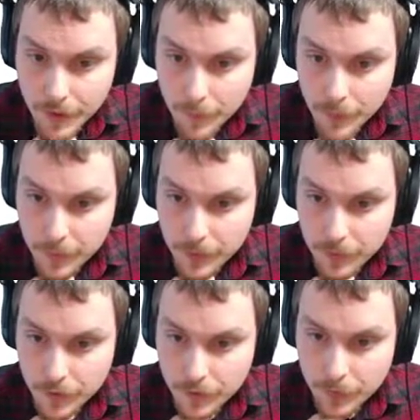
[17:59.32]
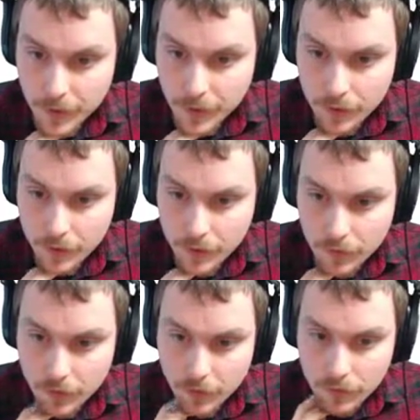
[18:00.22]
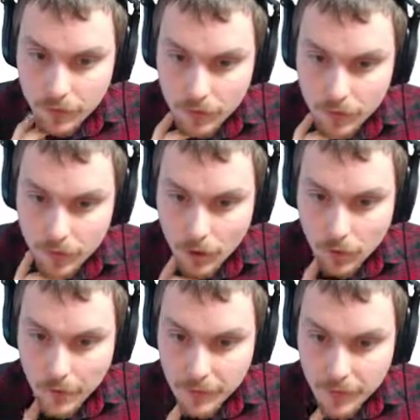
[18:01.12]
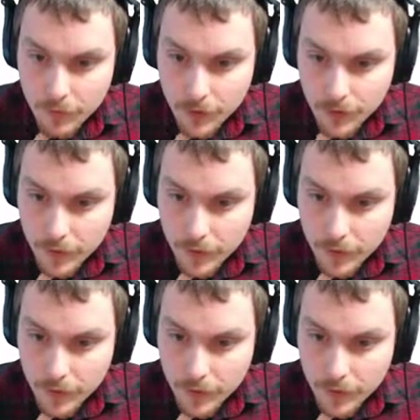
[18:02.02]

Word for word: Must be HTTPS. The code will be sent directly to the